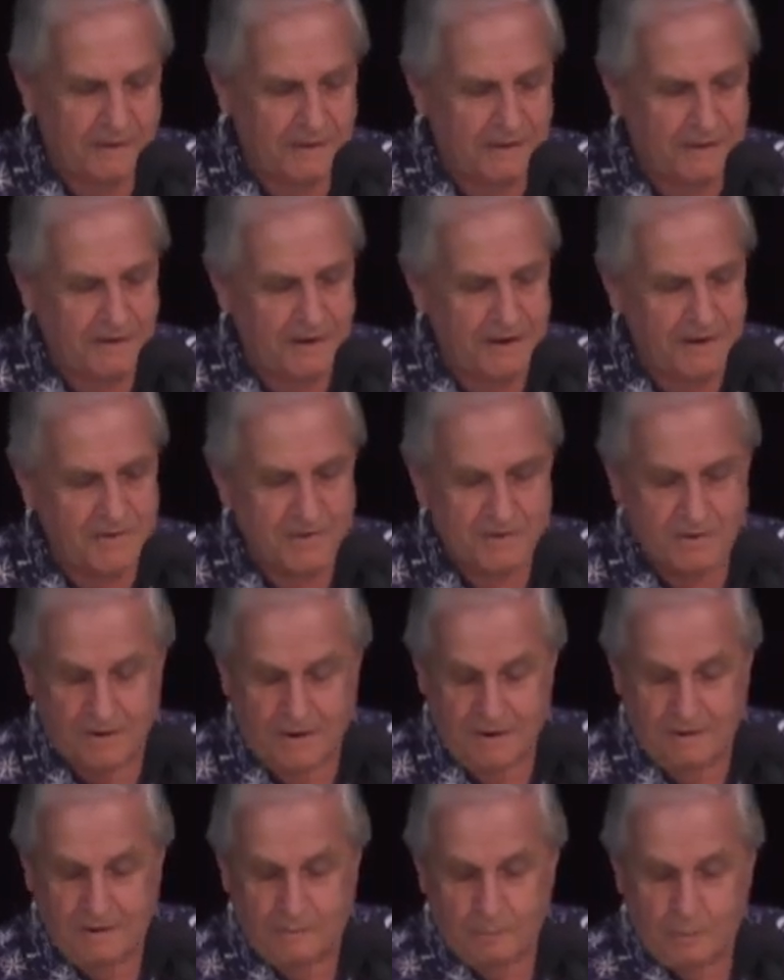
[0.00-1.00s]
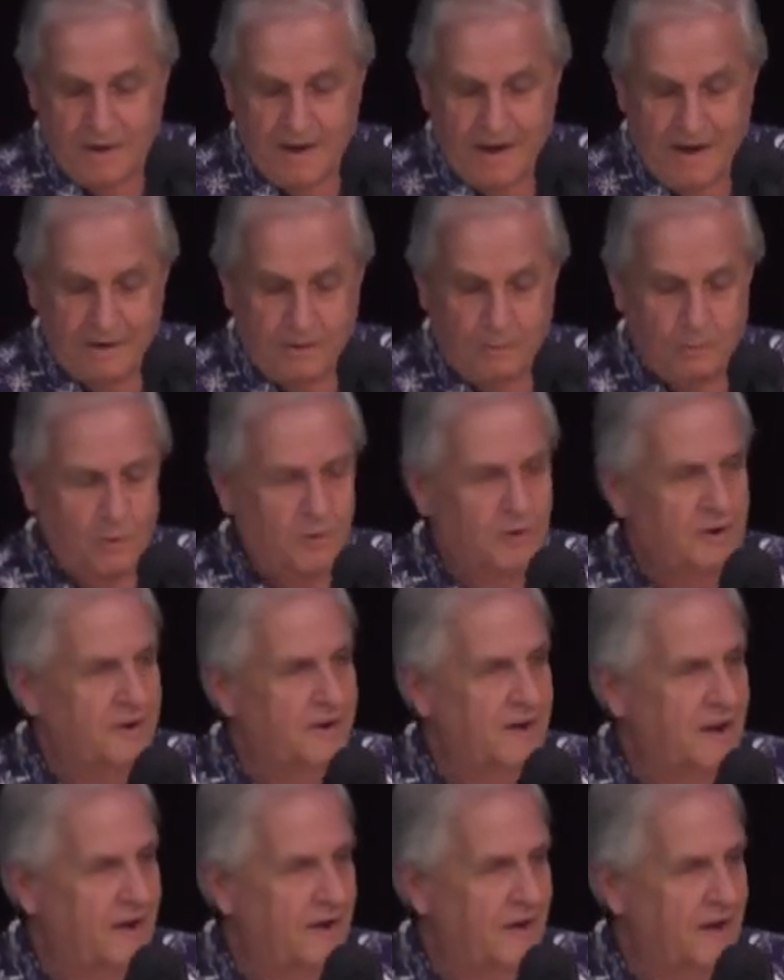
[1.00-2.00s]
yes, we had a rule in
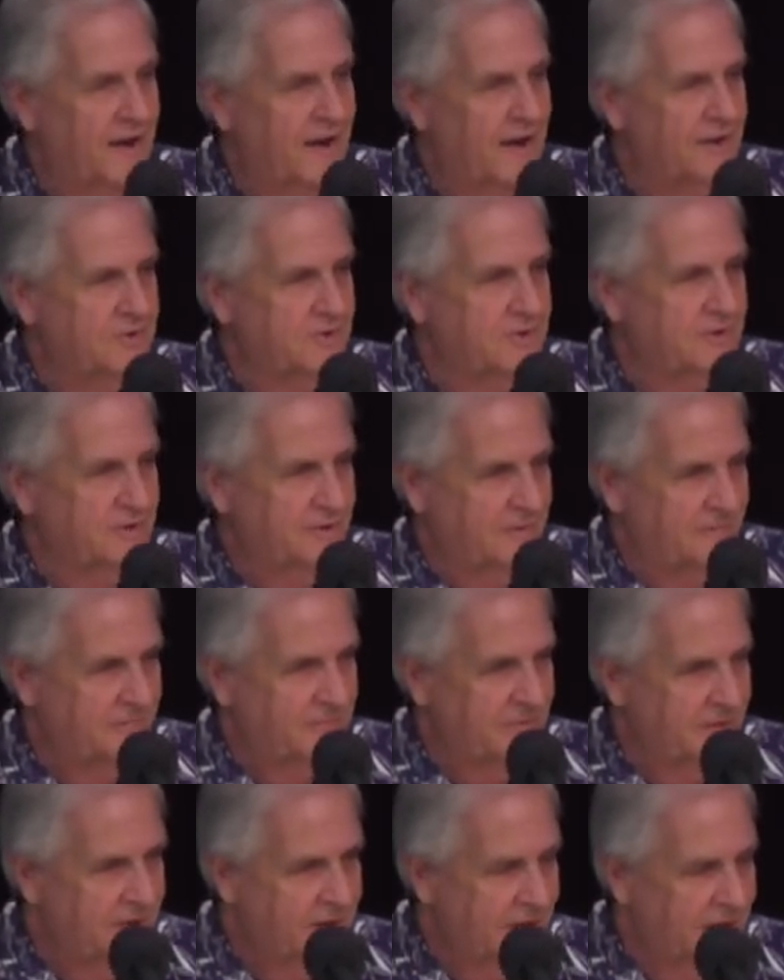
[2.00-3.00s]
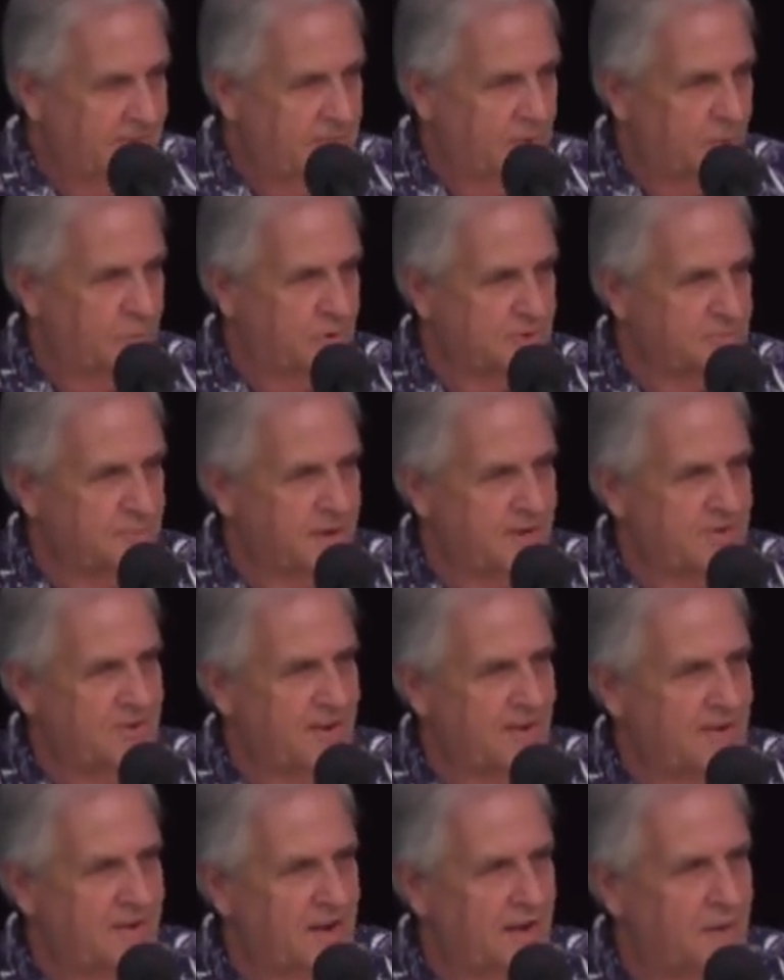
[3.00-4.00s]
our house if it was messy
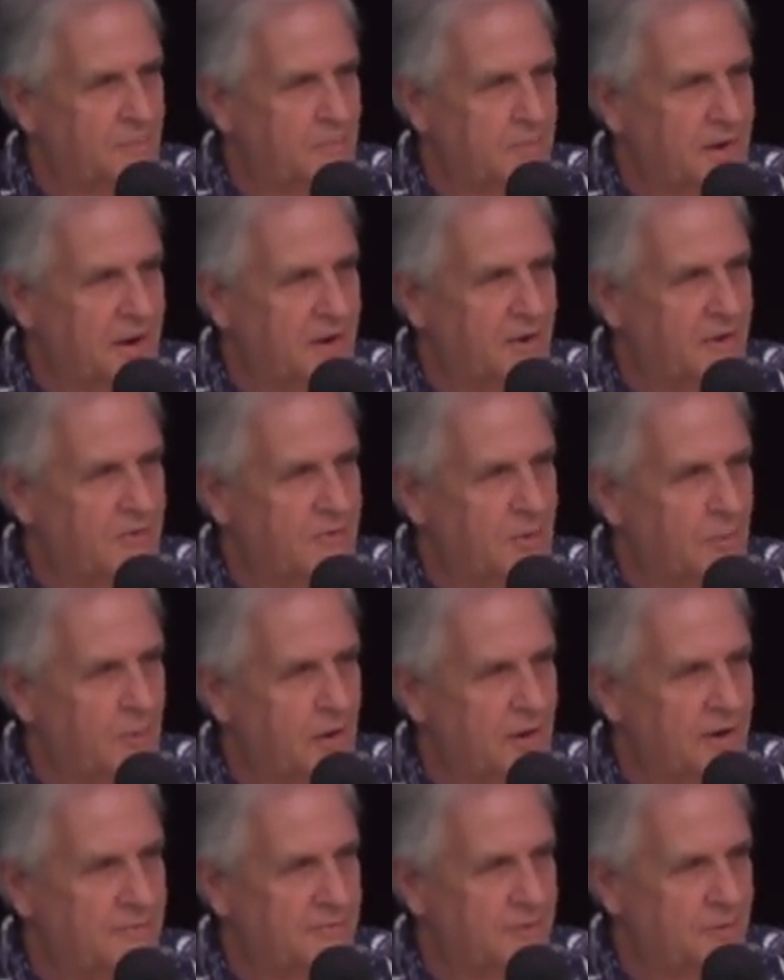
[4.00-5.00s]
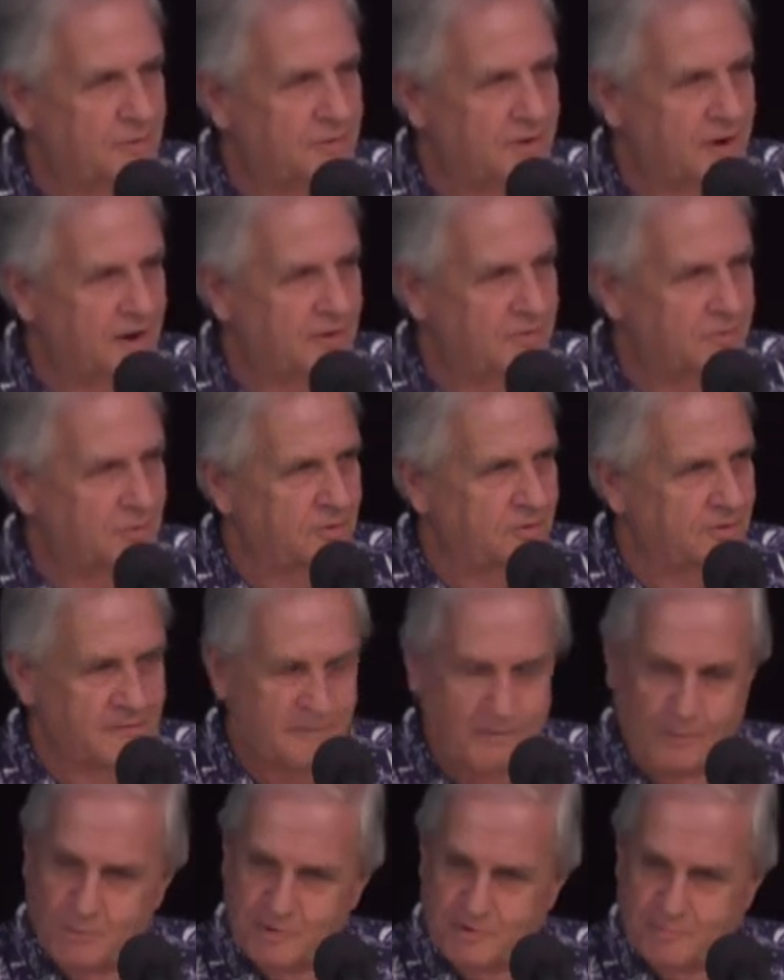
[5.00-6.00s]
down below, the wife looked after it. If
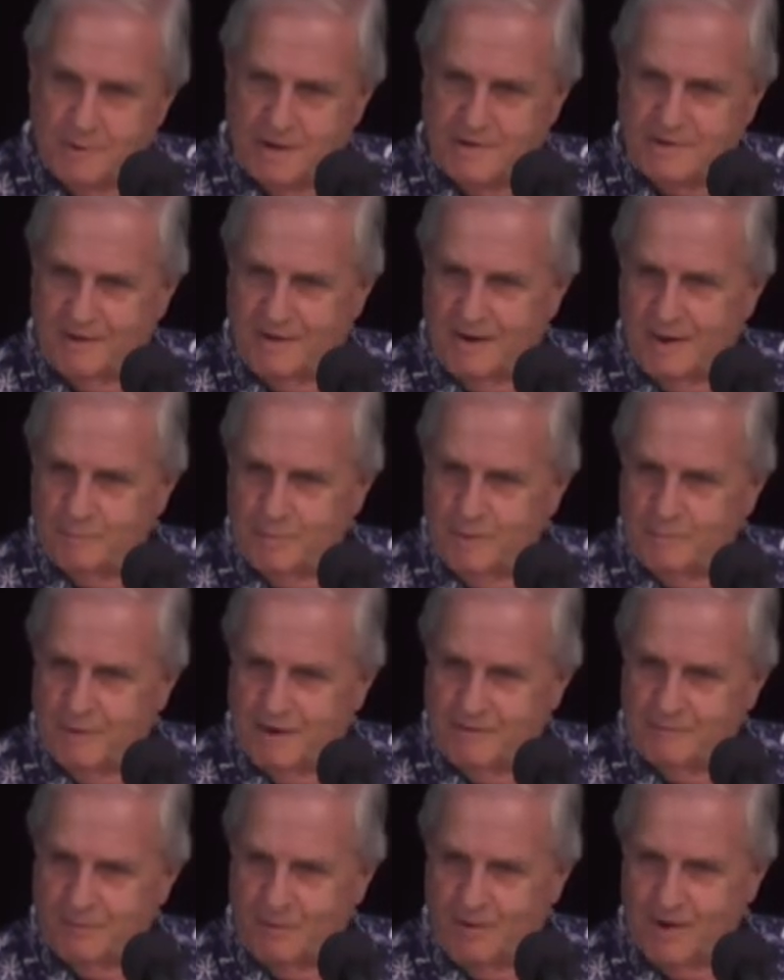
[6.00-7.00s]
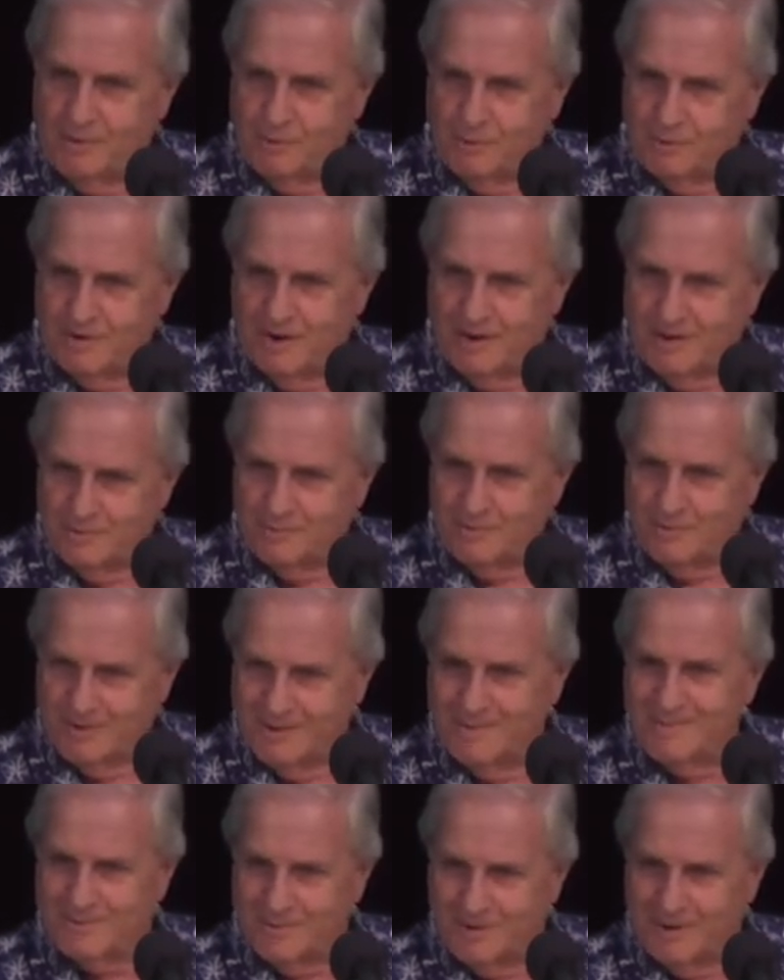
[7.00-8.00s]
it was messy up above, I looked after it.
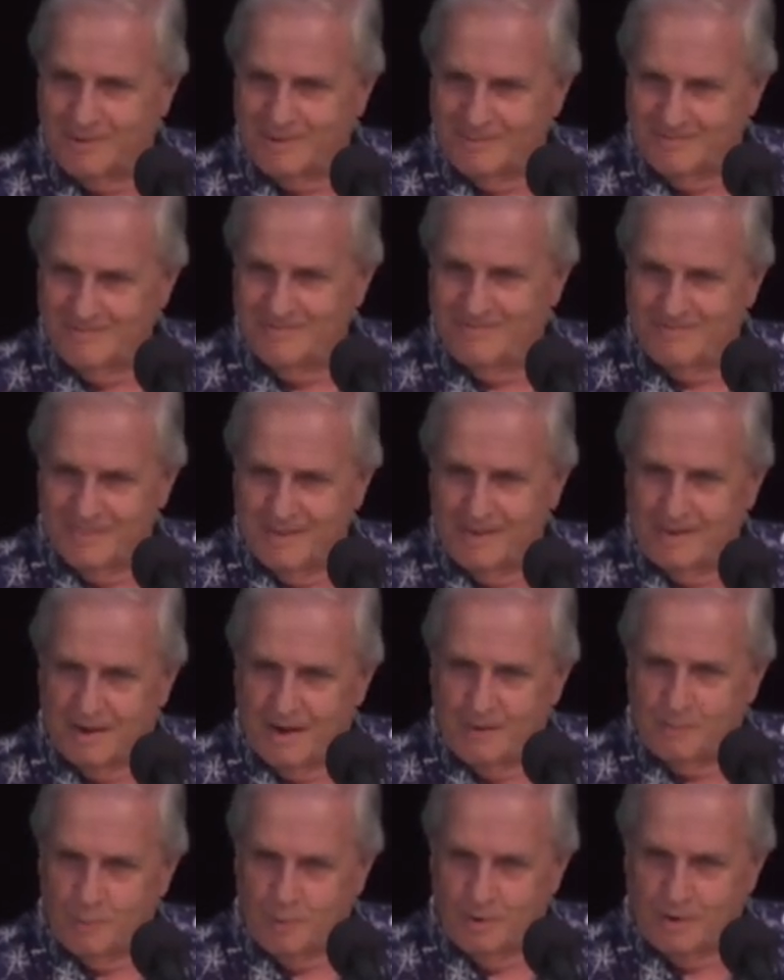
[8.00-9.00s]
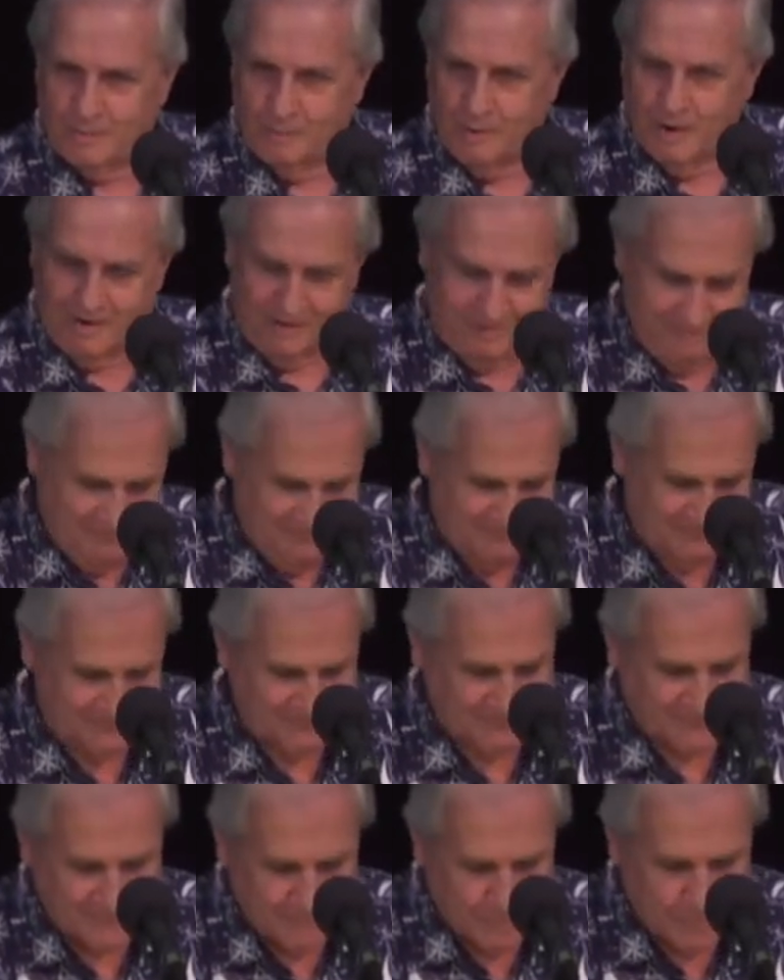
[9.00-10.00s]
So that worked well.
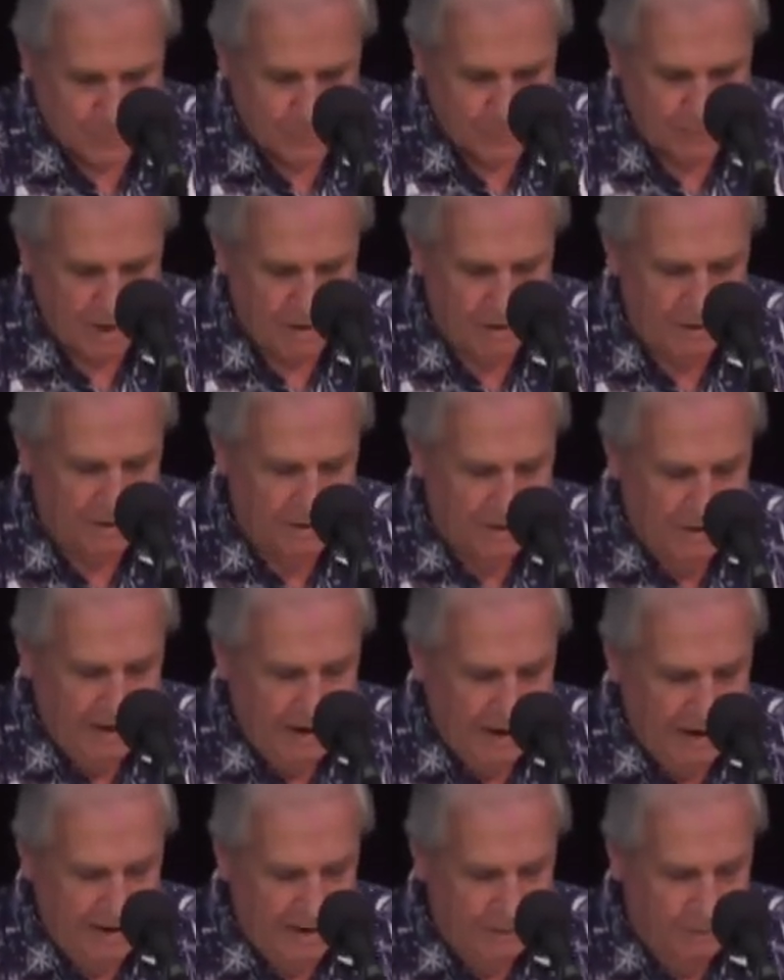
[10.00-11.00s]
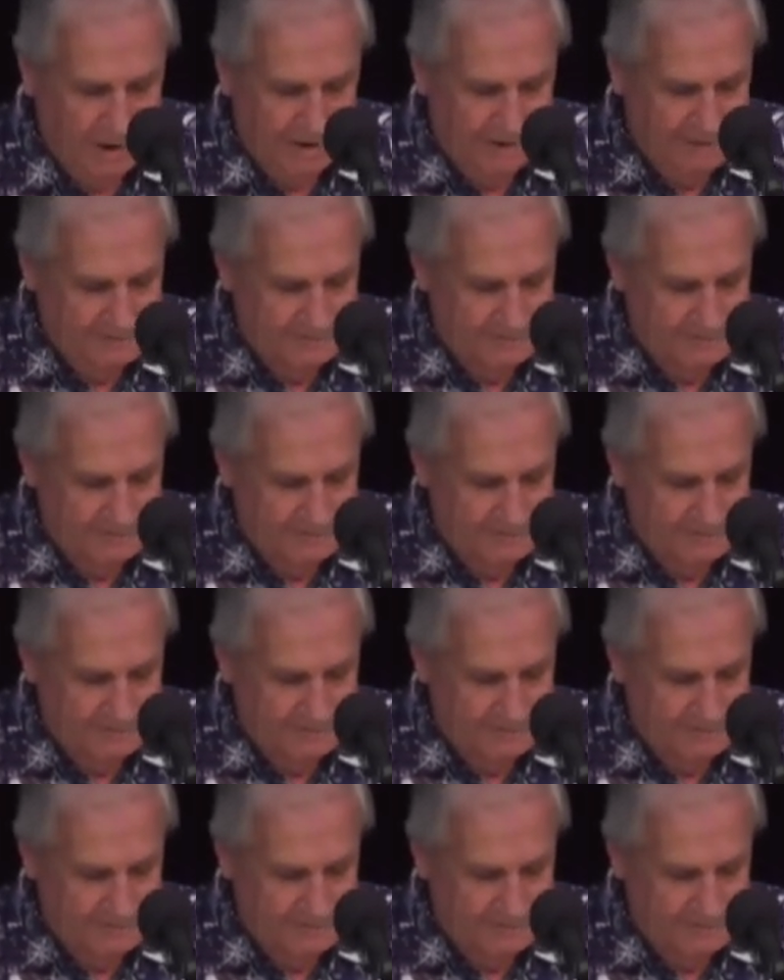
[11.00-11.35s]
Anyway,